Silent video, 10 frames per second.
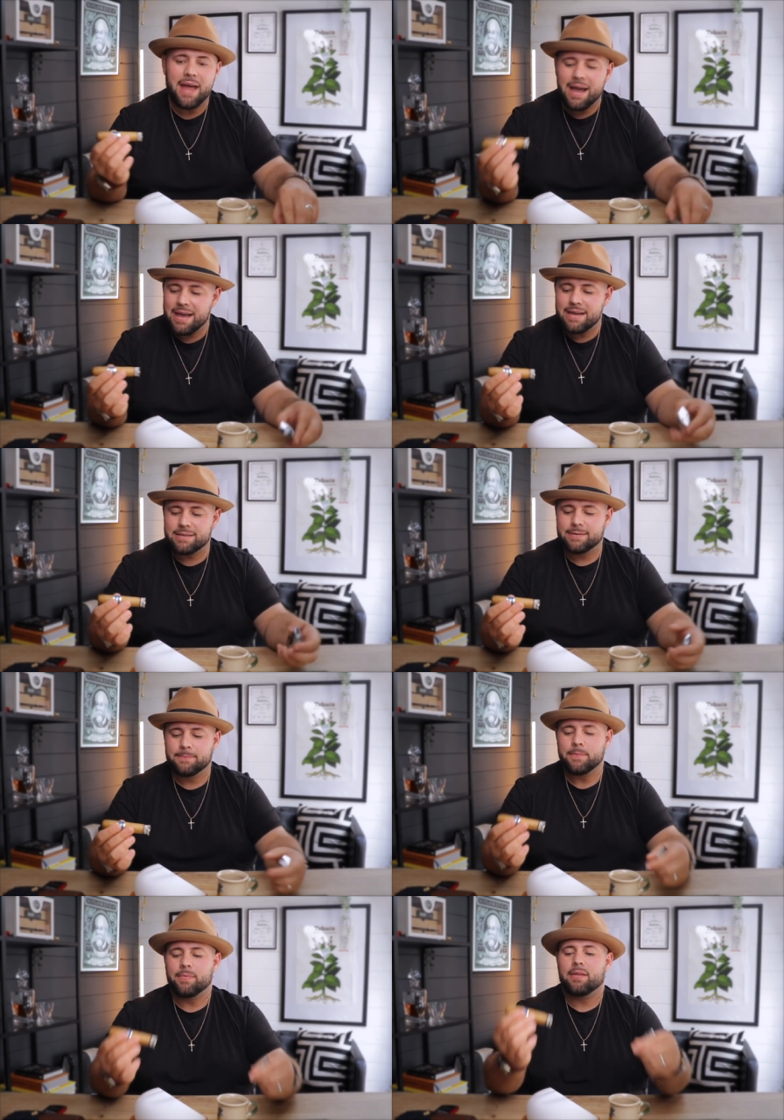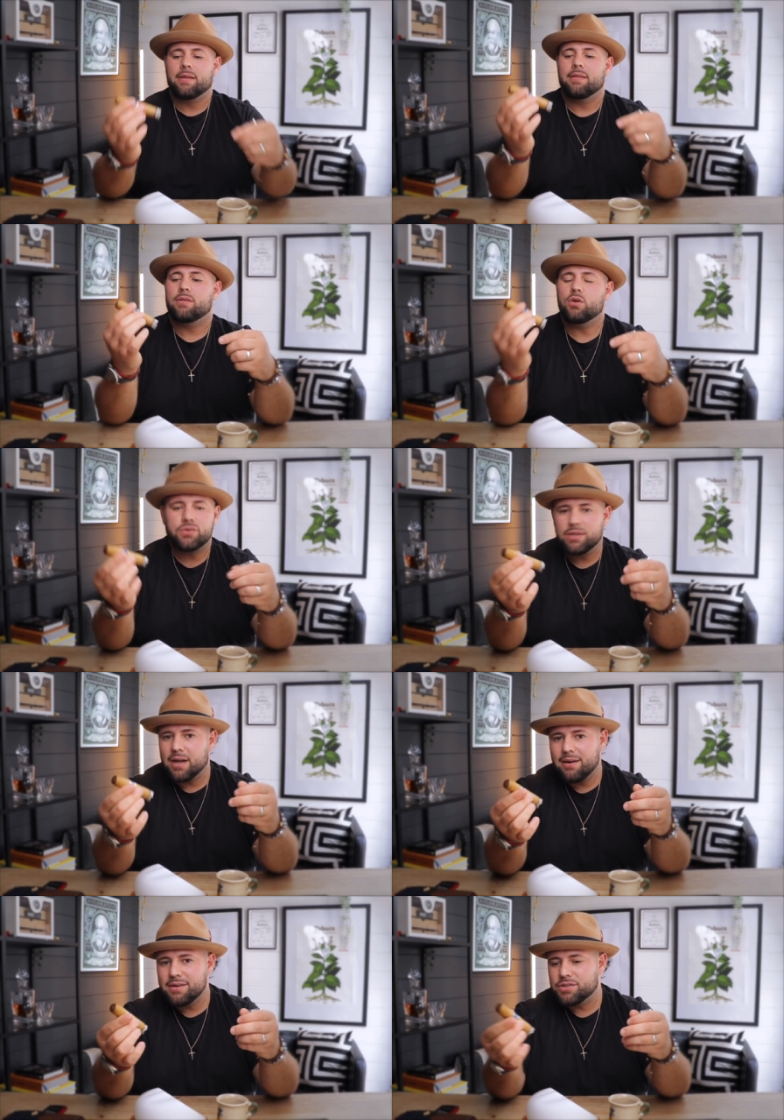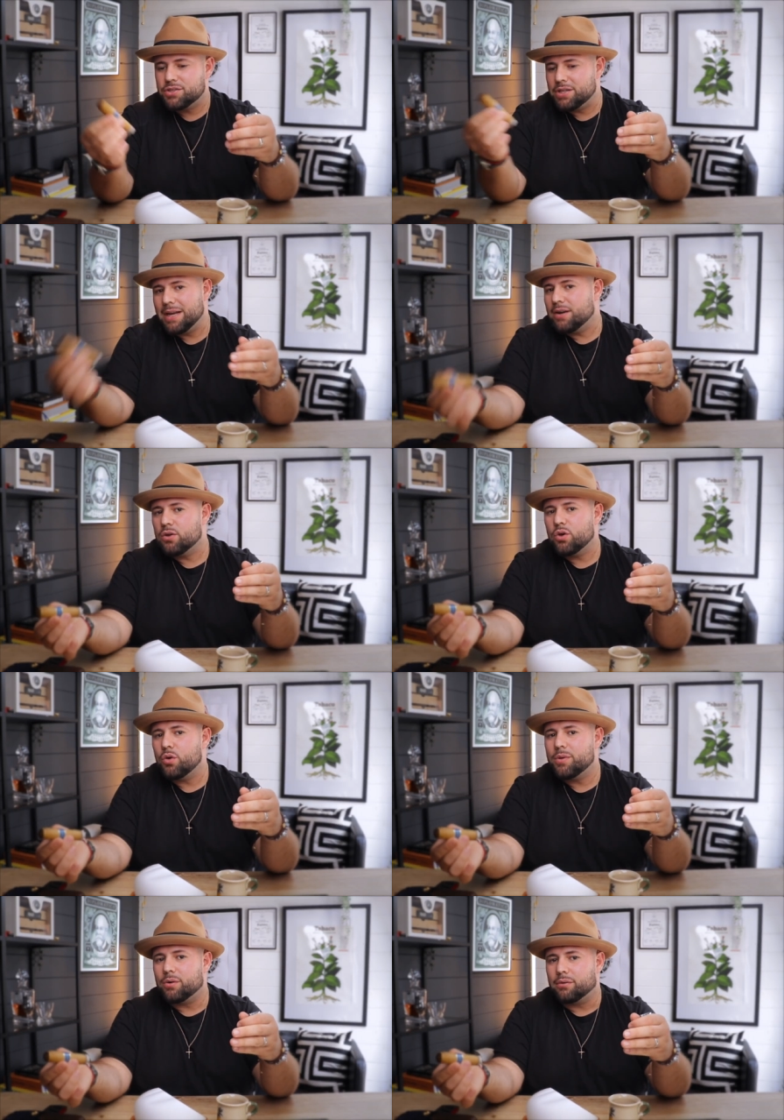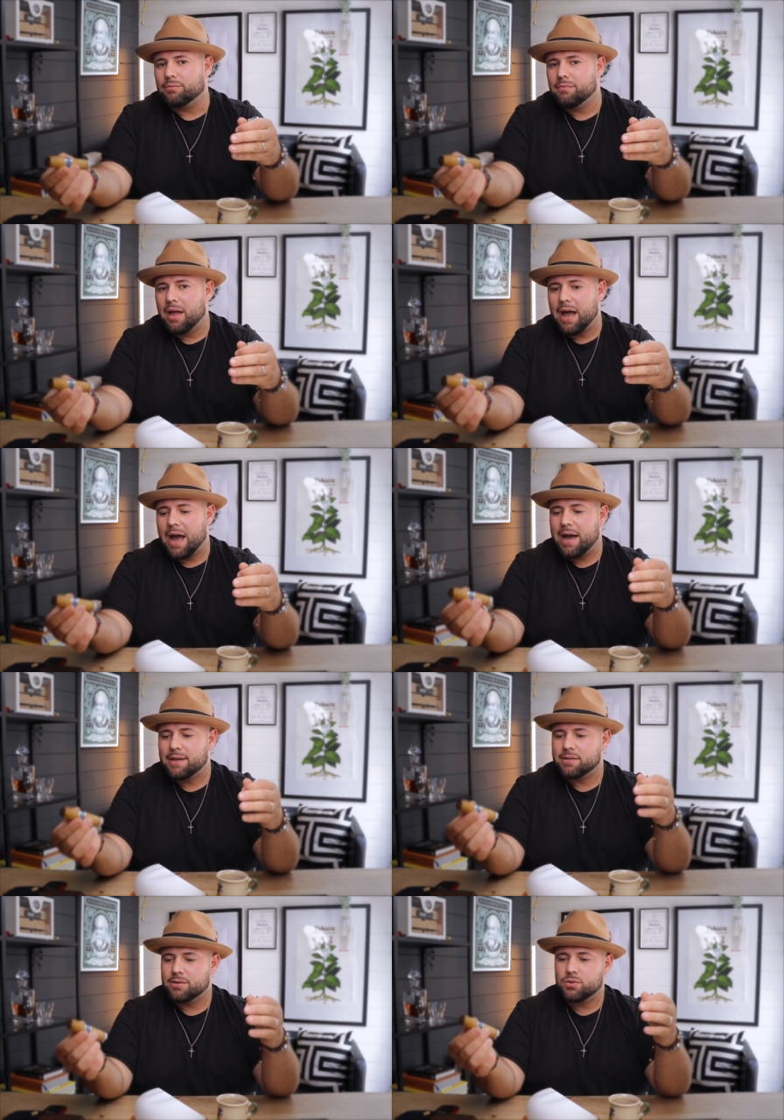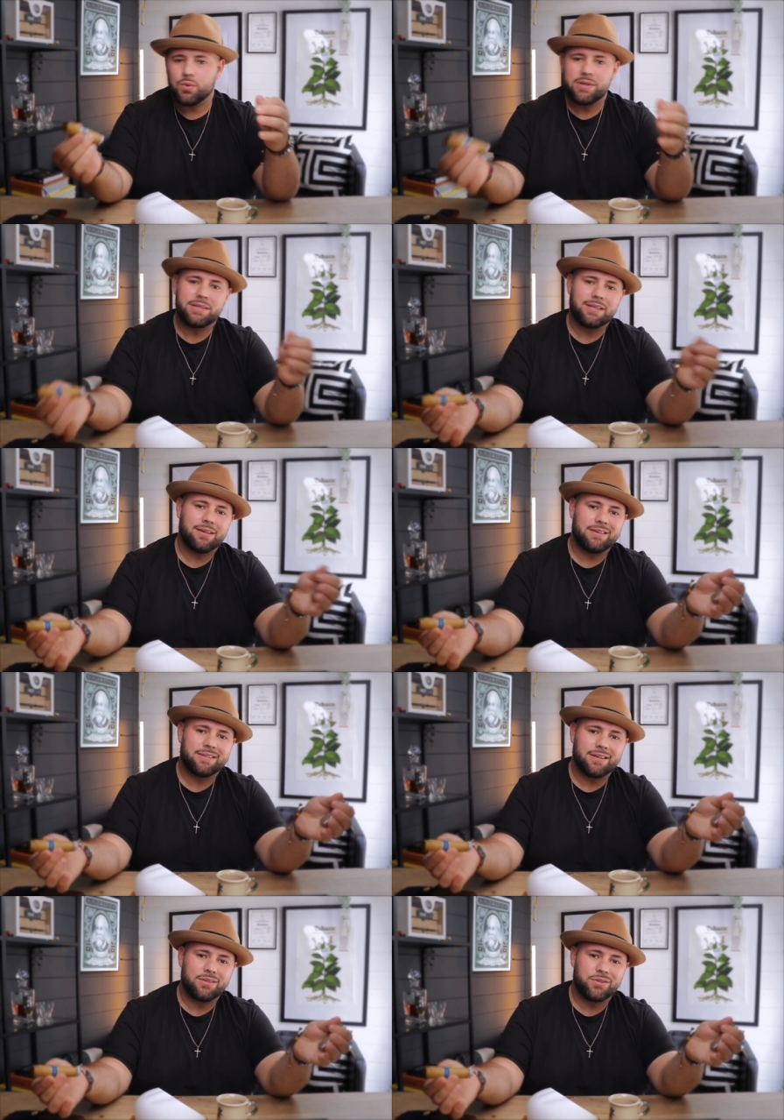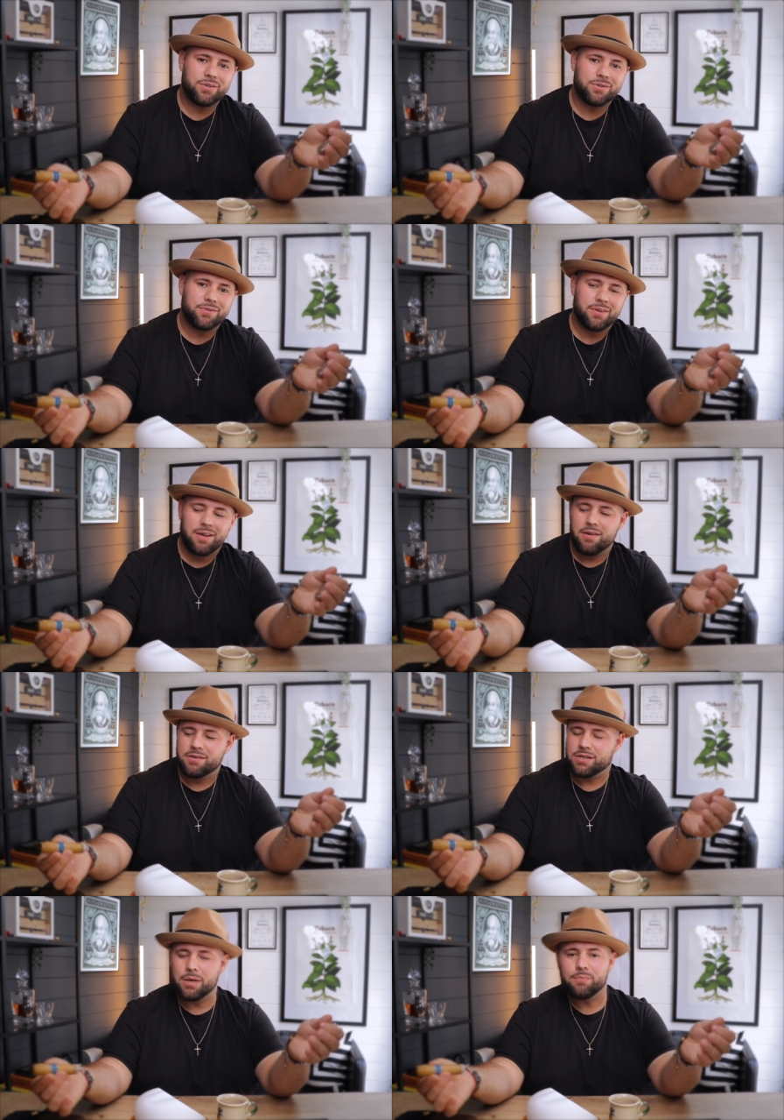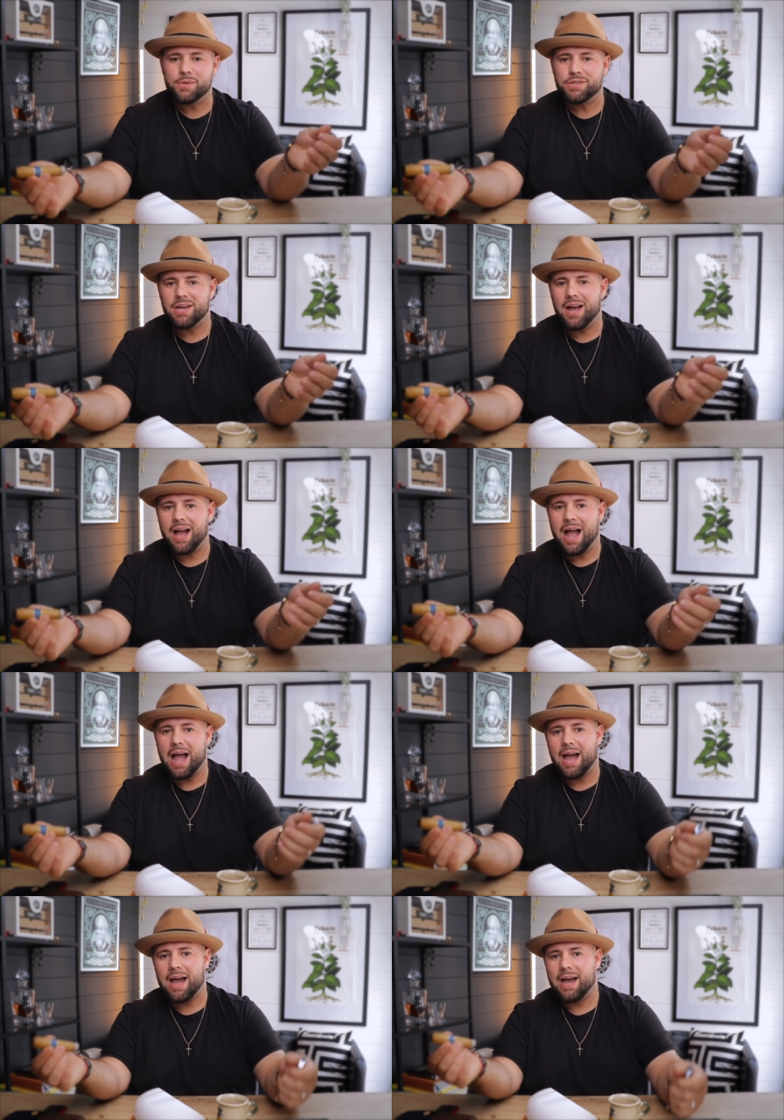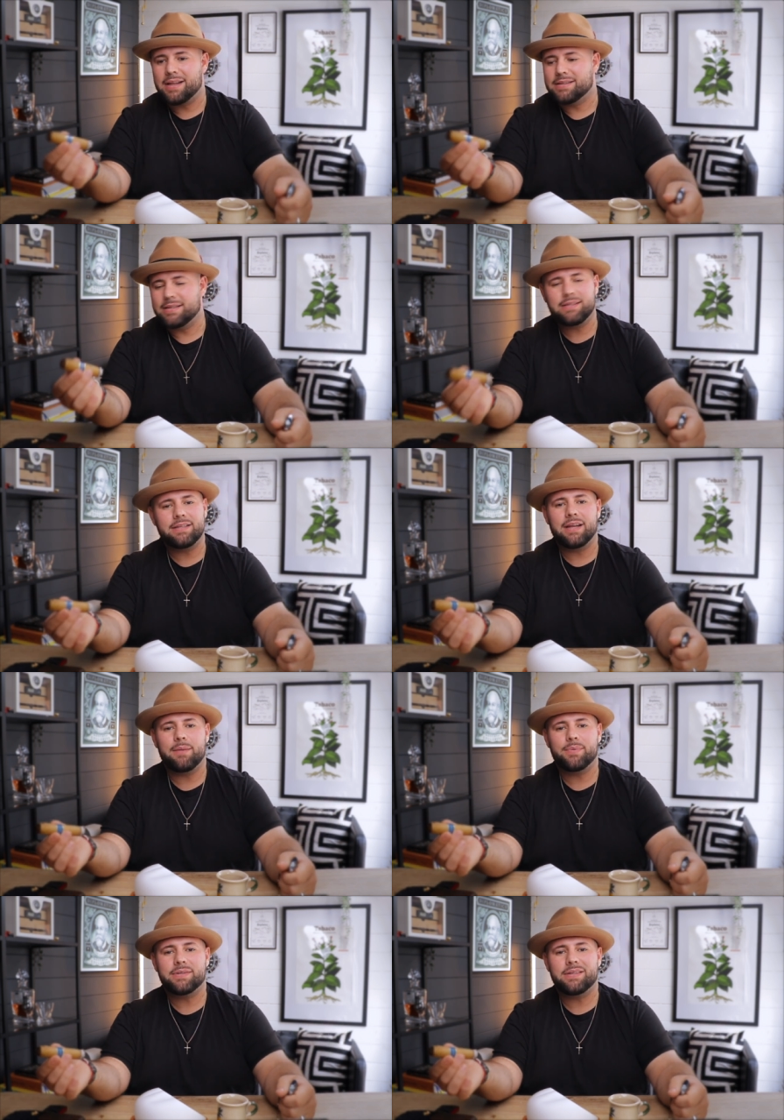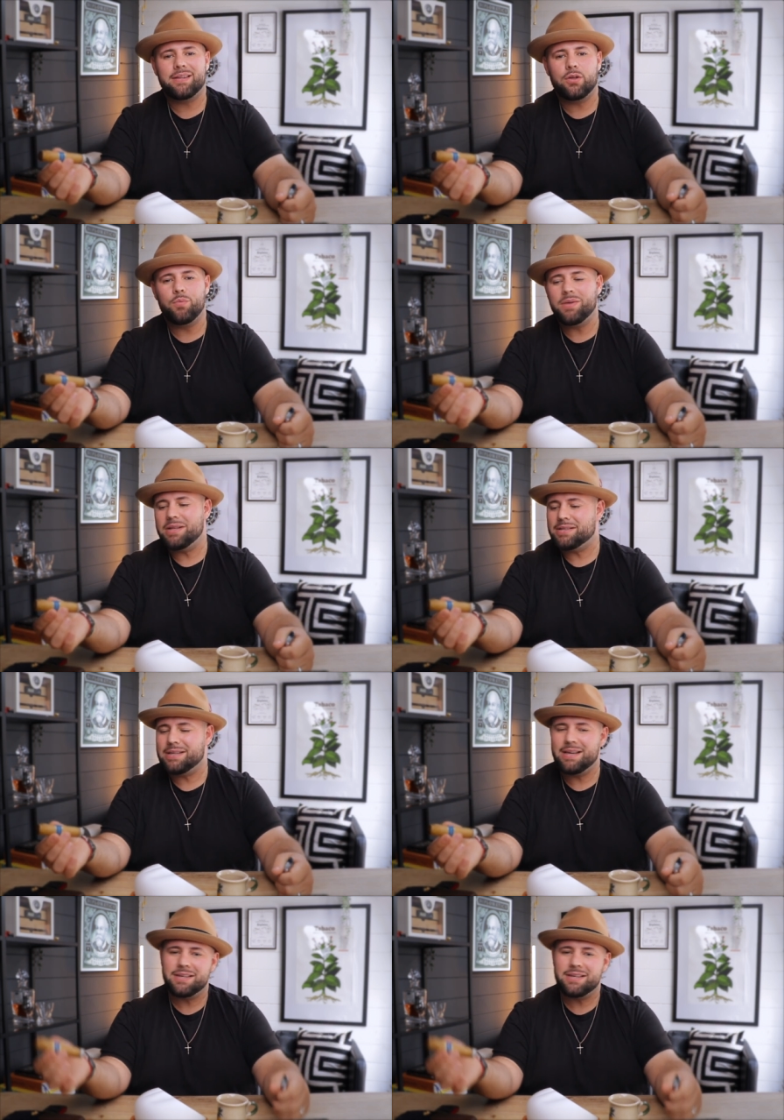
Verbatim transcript: that is your cigar is chilling in your humidor at 20 degrees Celsius temperature and 69% humidity.